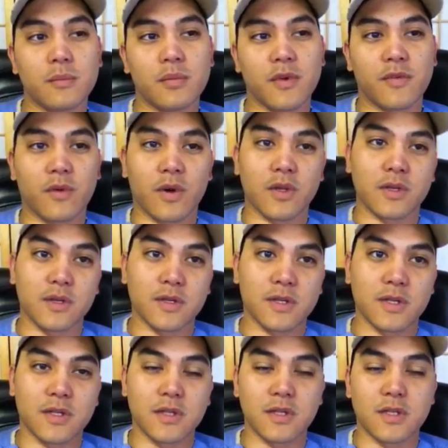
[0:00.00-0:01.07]
Before it turns
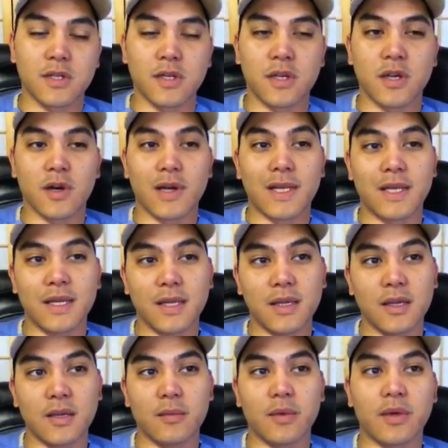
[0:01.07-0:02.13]
into
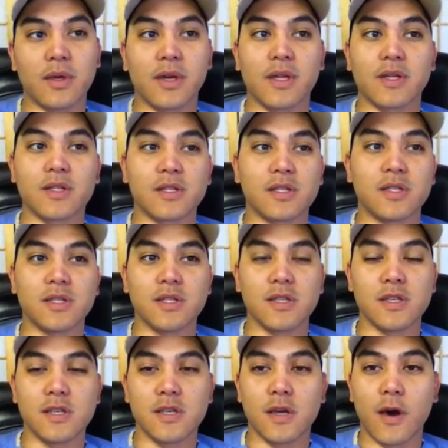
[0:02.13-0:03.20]
GERD, it is
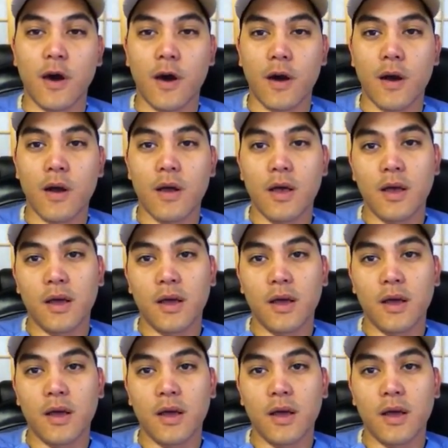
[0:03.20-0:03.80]
GER.